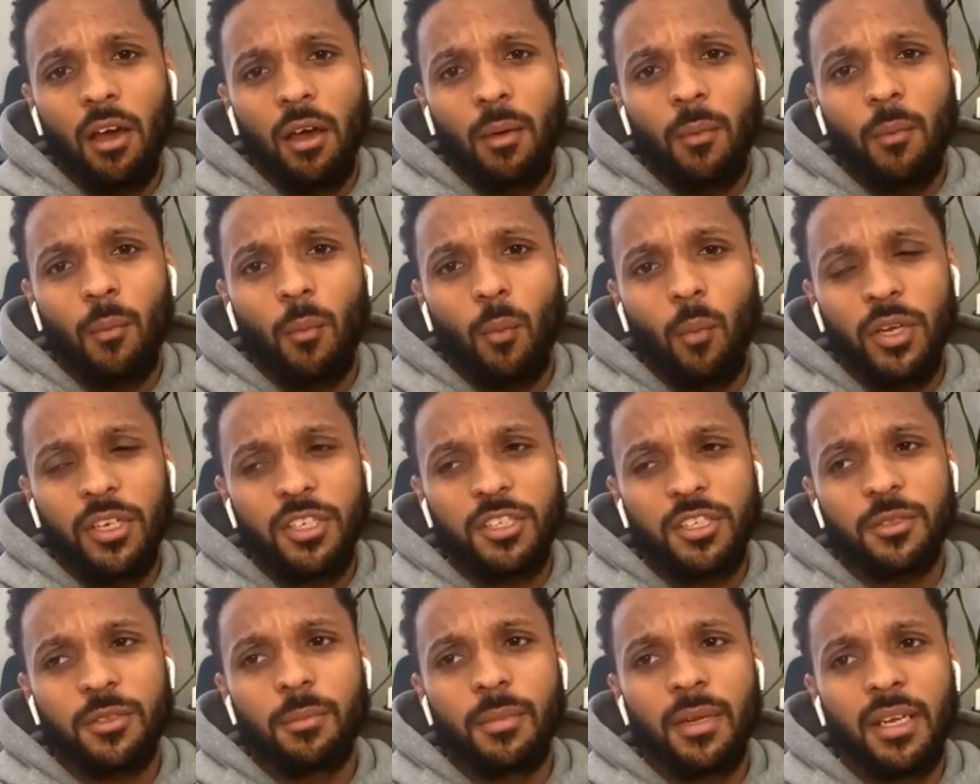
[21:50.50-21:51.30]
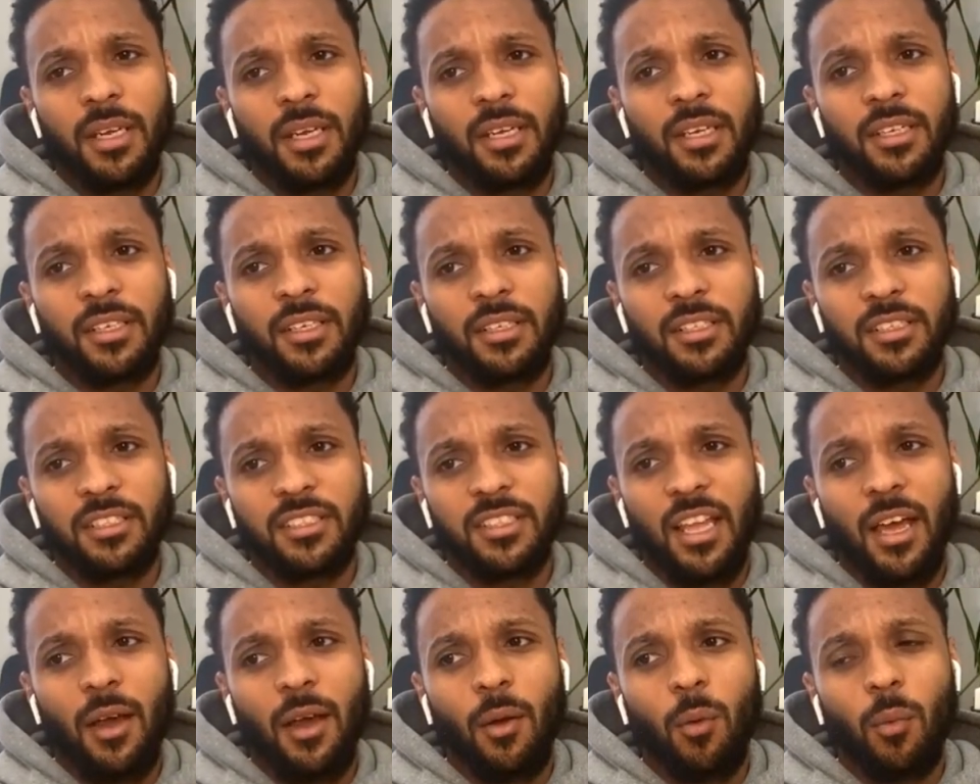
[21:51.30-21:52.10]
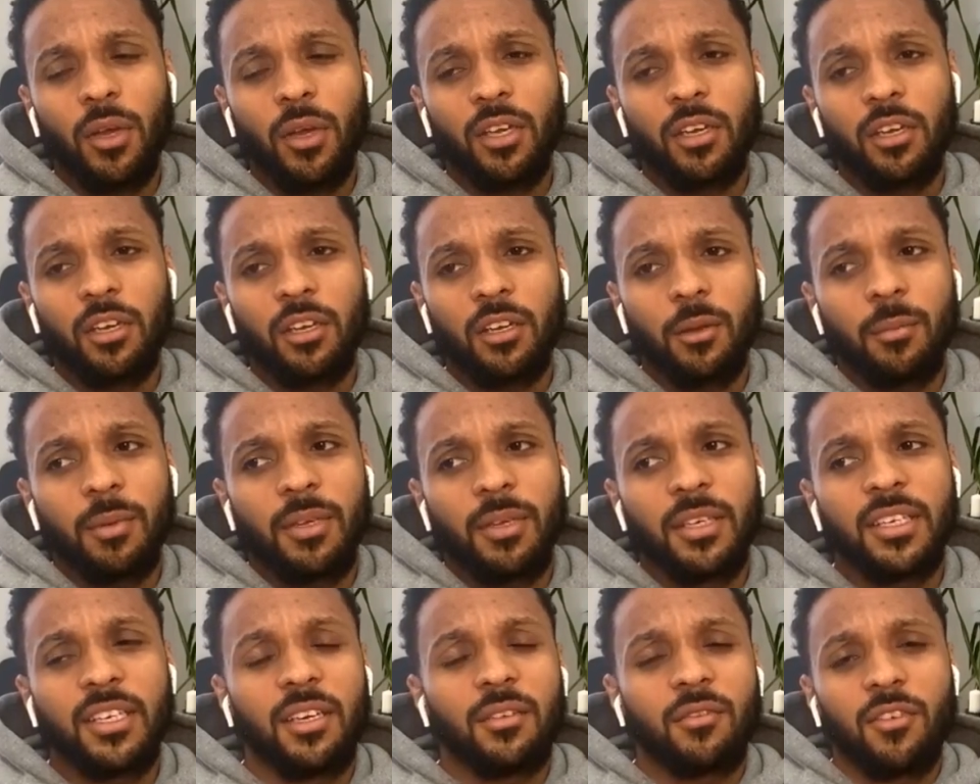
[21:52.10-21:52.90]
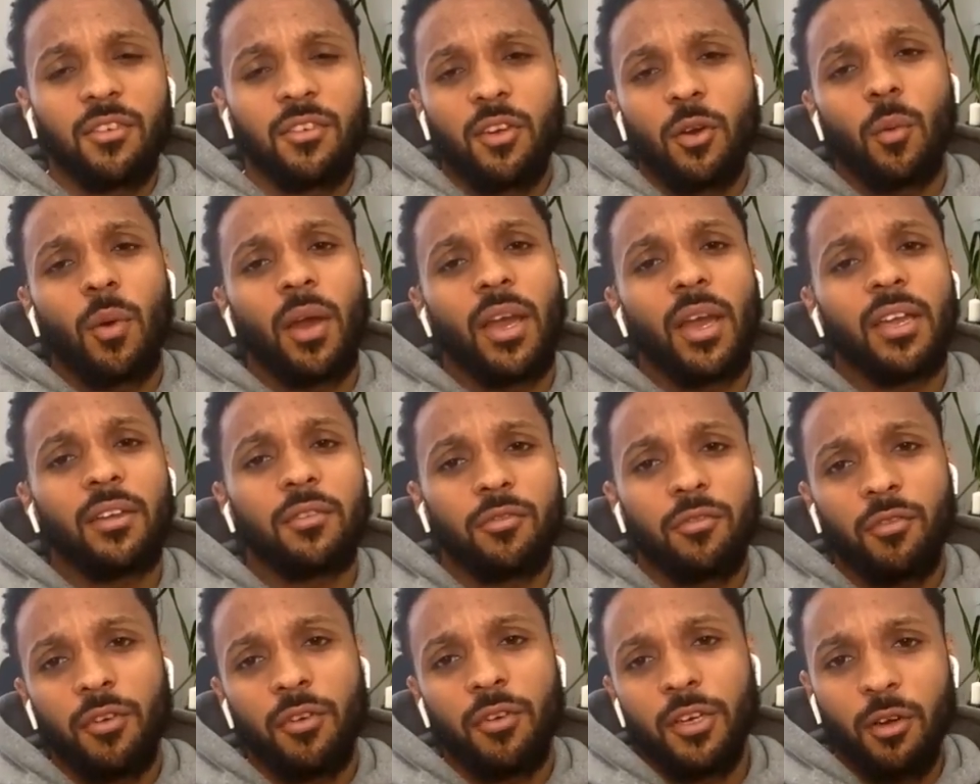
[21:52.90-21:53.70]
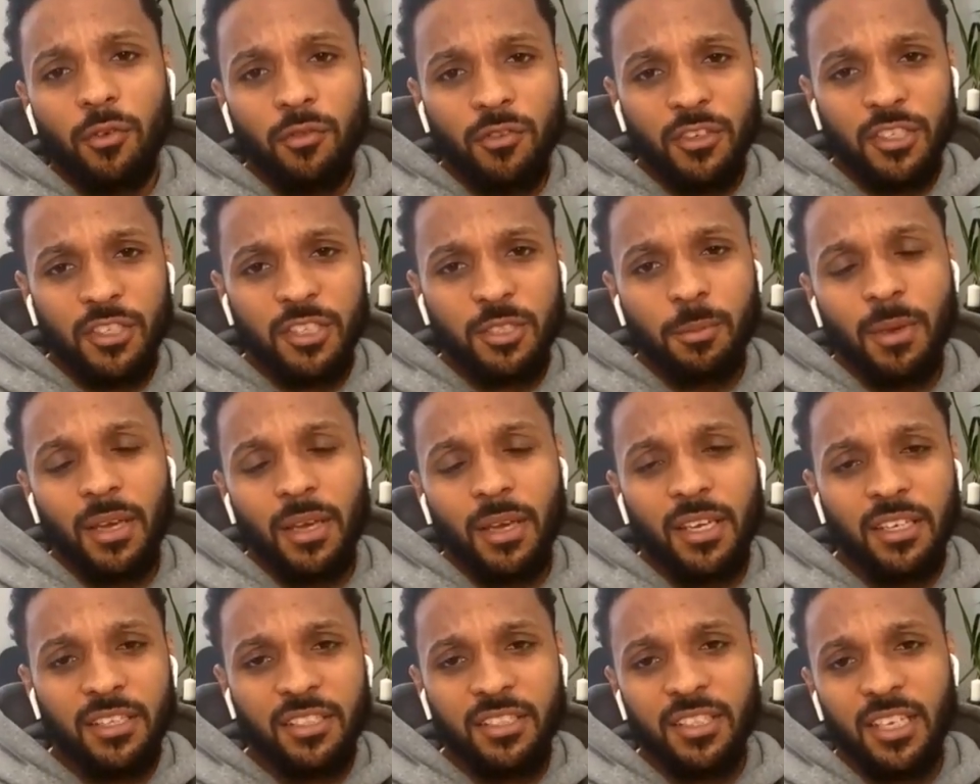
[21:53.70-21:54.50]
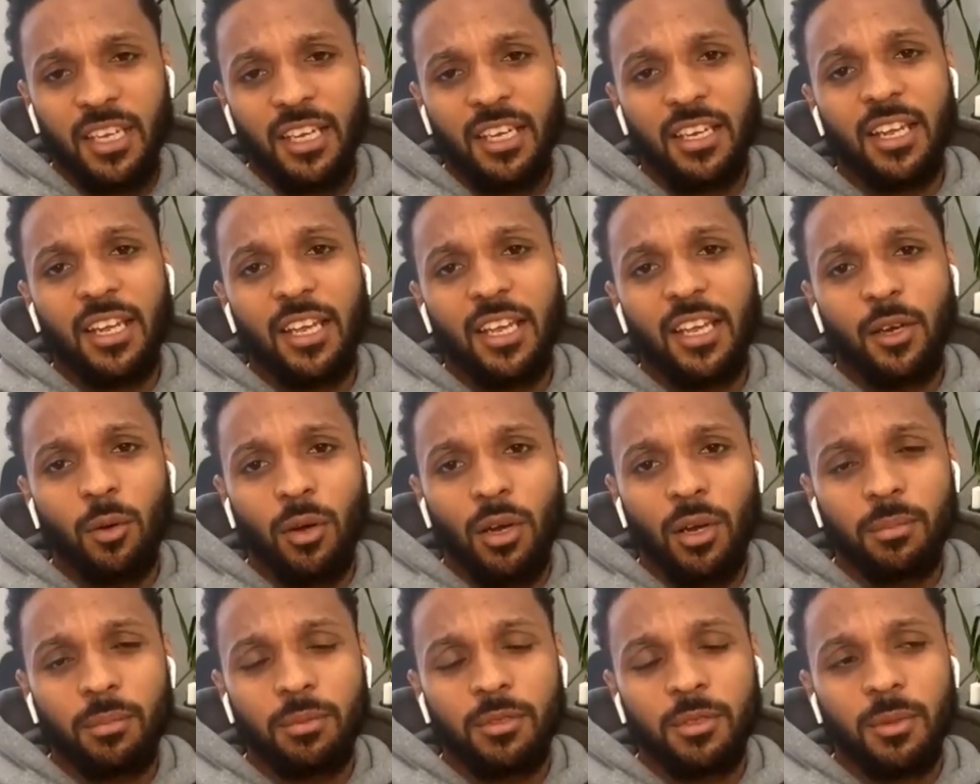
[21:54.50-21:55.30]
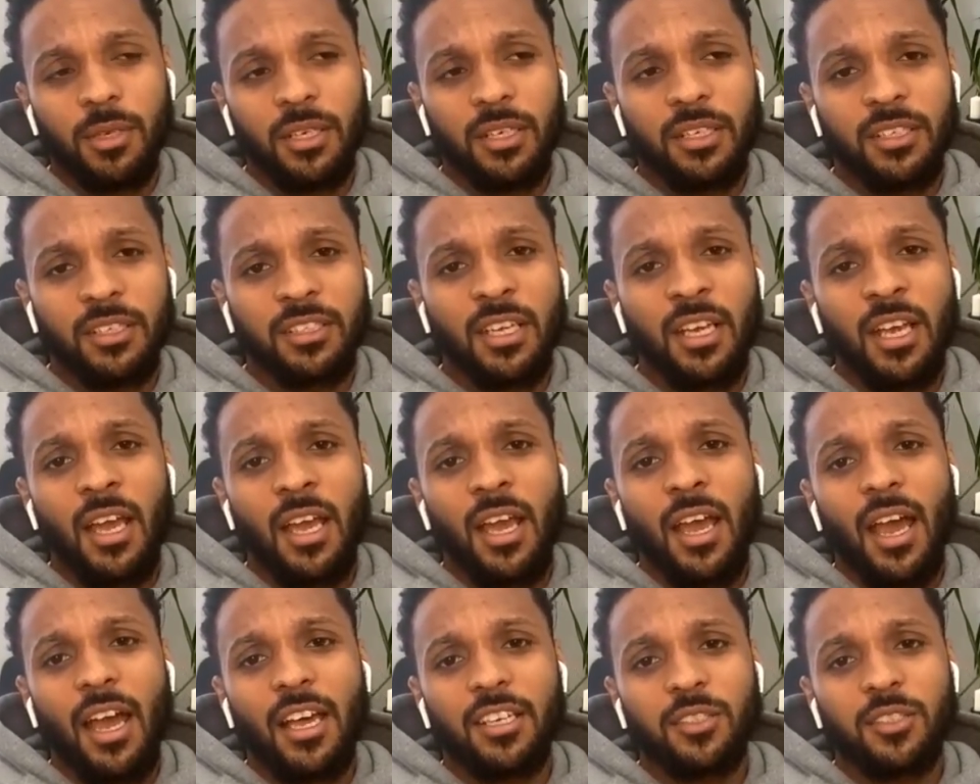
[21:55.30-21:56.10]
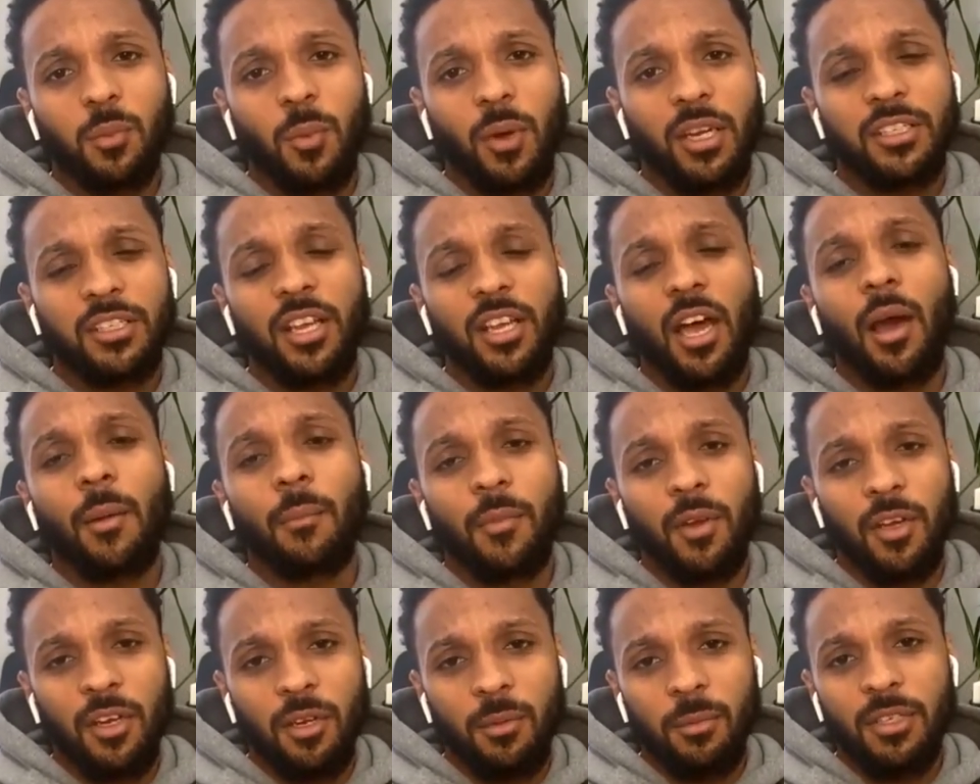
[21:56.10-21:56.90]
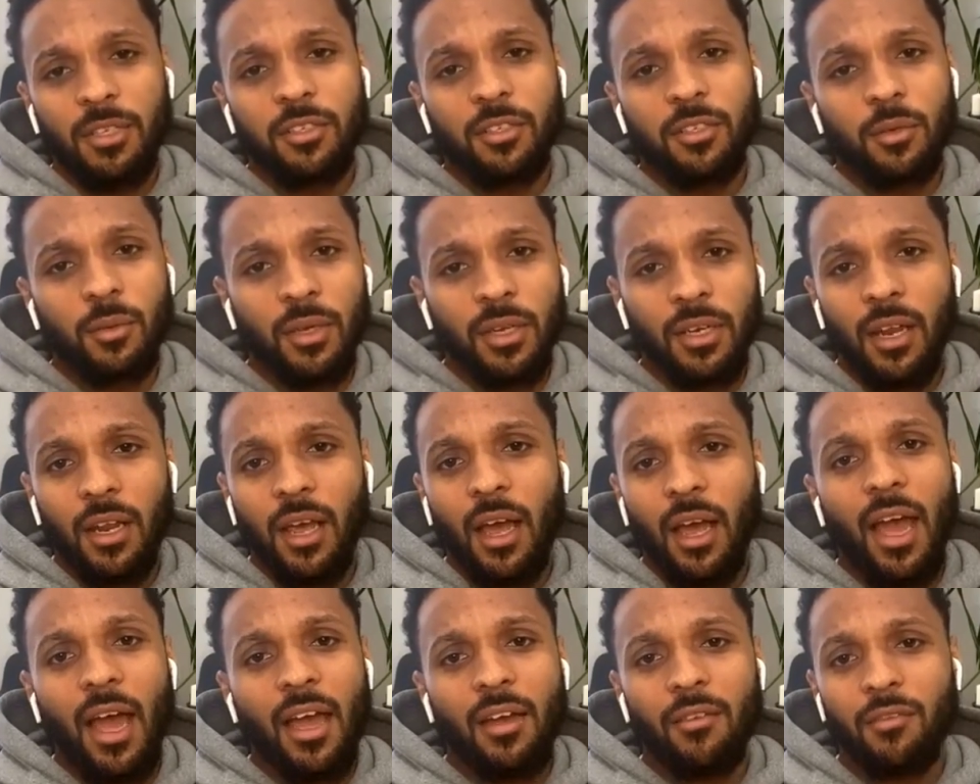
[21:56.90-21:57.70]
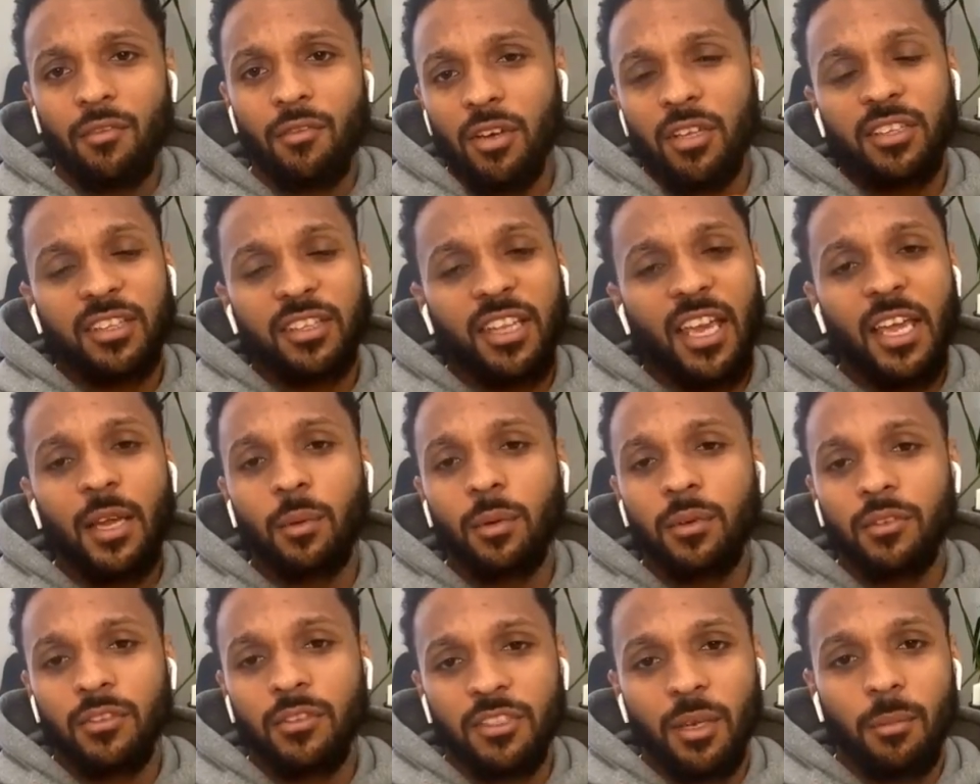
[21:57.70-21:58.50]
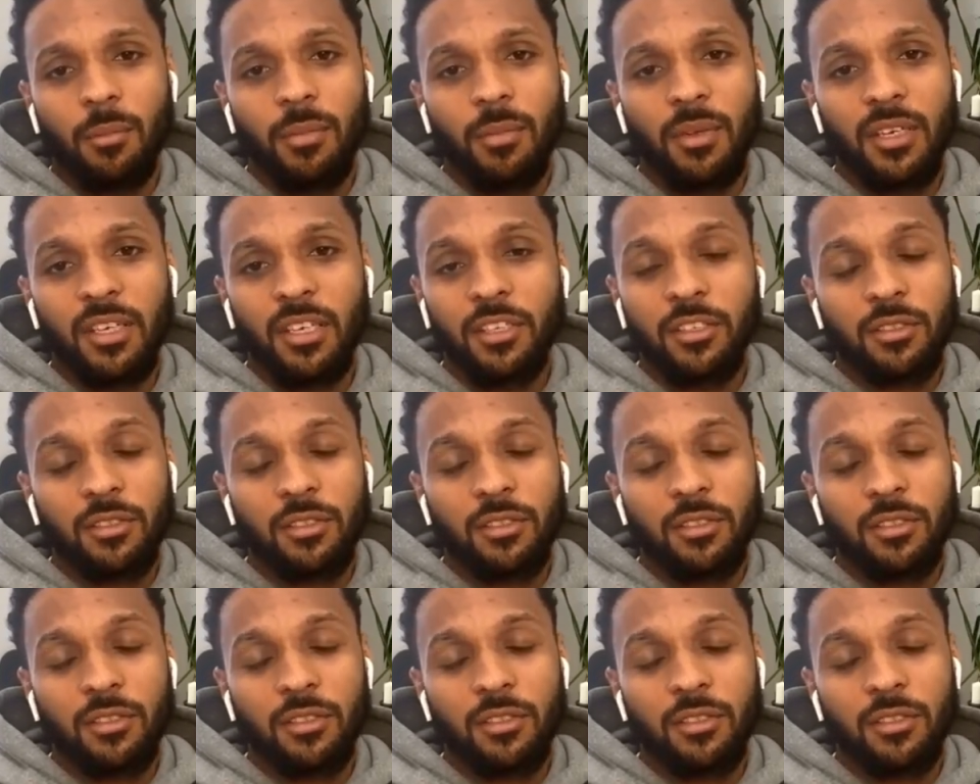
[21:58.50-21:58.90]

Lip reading: Which means that we're going to be giving away free office space in the Hill Hub space, as well as I'm going to be doing like either a day with somebody.